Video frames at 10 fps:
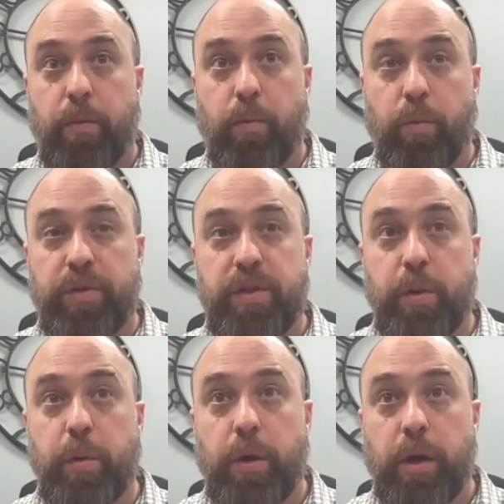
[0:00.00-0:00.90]
We'll
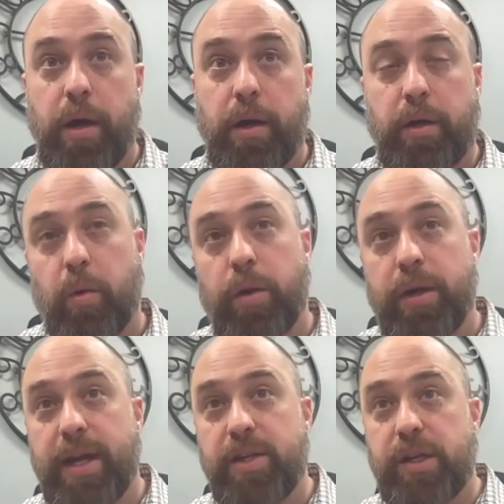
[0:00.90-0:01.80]
do
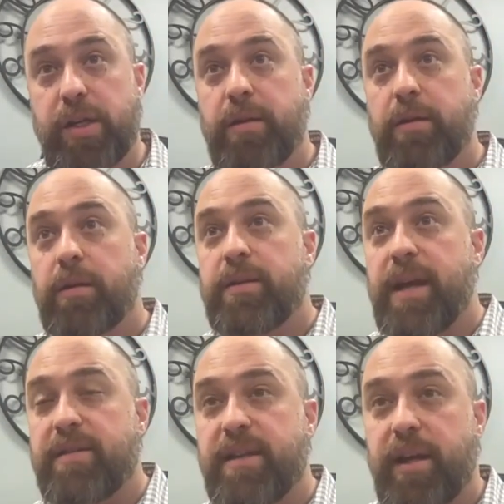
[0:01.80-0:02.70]
coordination
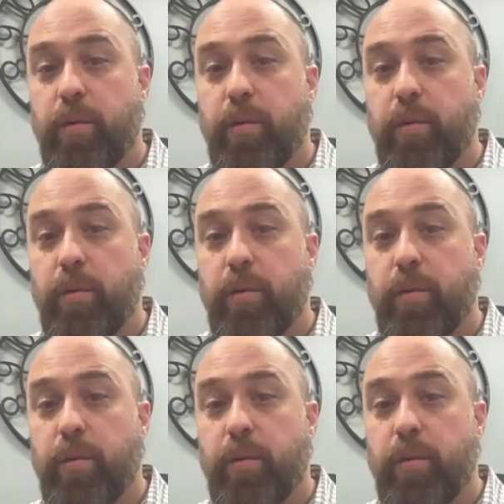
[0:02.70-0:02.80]
testing.